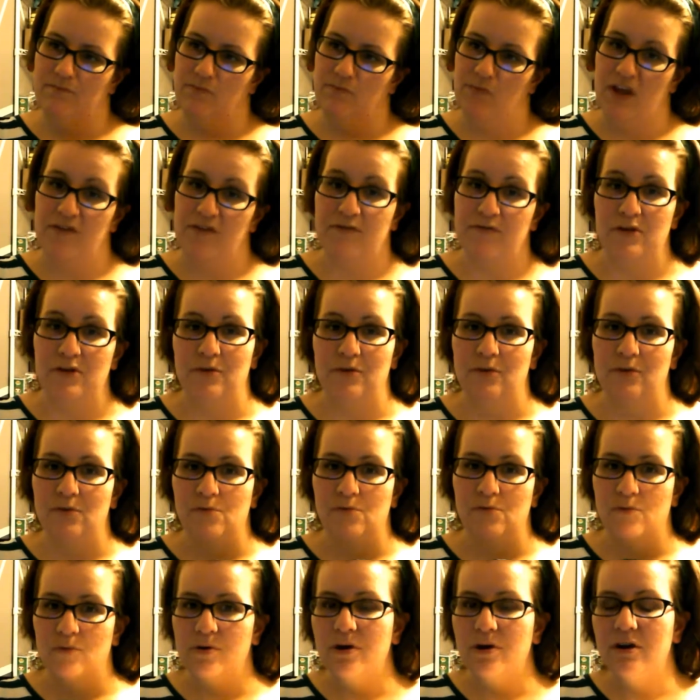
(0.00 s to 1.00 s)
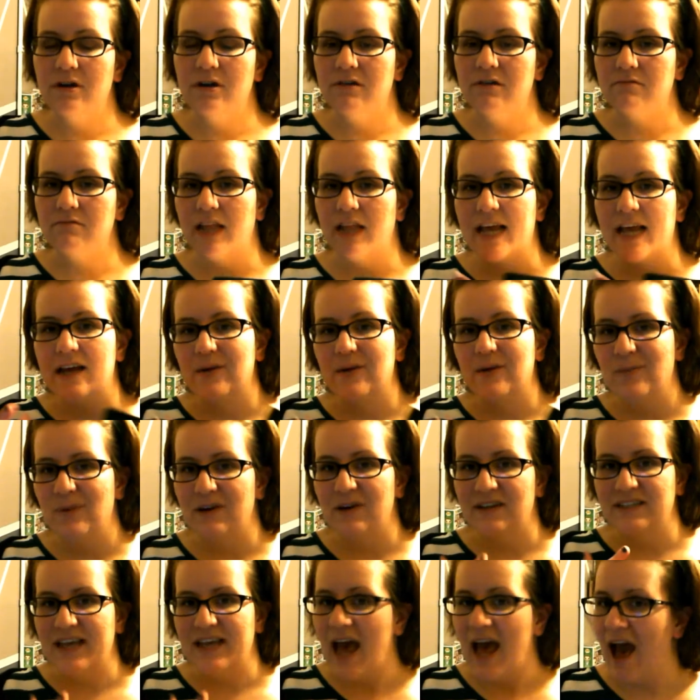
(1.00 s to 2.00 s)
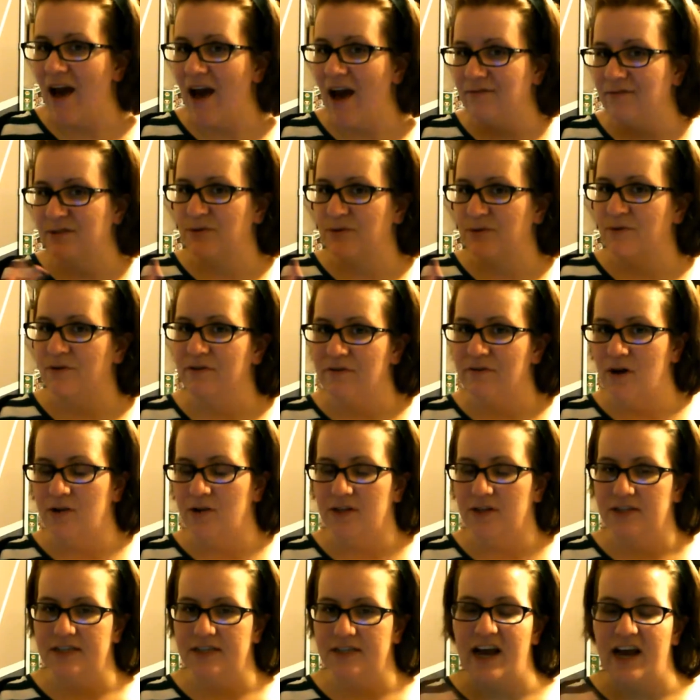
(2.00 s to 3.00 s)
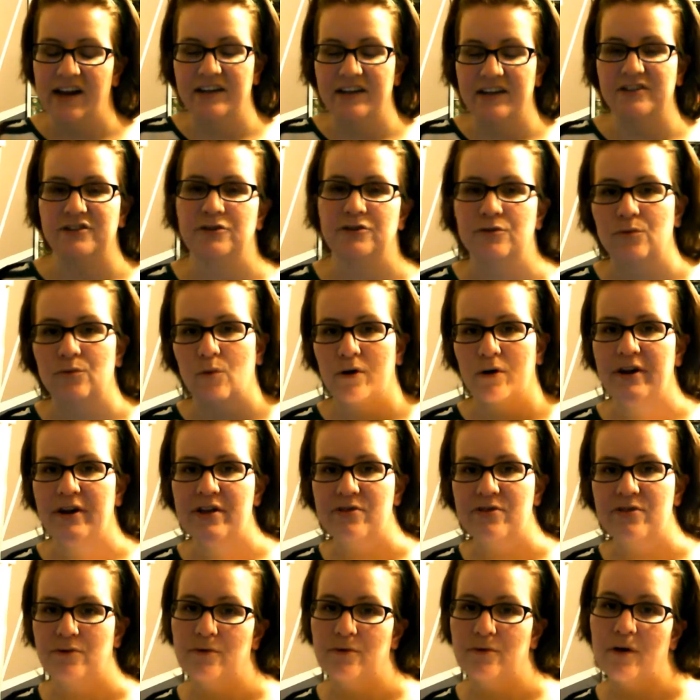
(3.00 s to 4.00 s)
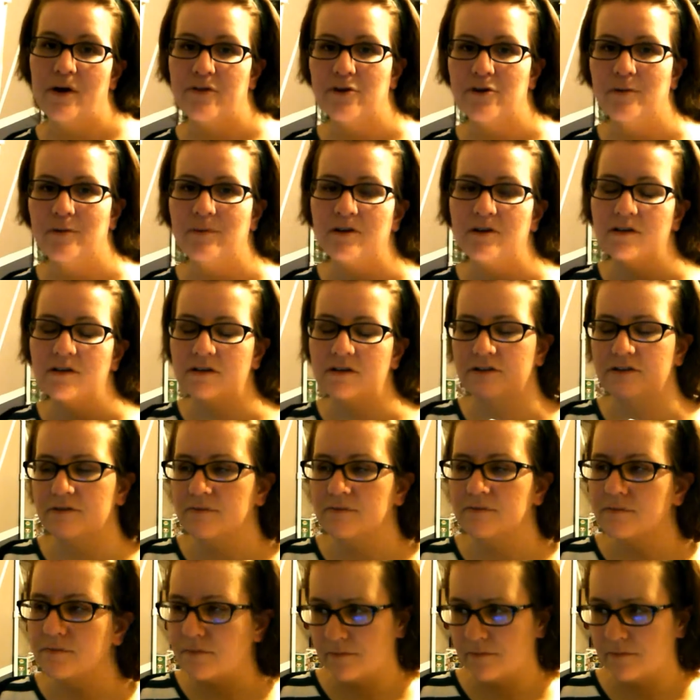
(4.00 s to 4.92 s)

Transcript: if you like a book to have sort of on the side as you're working through other books,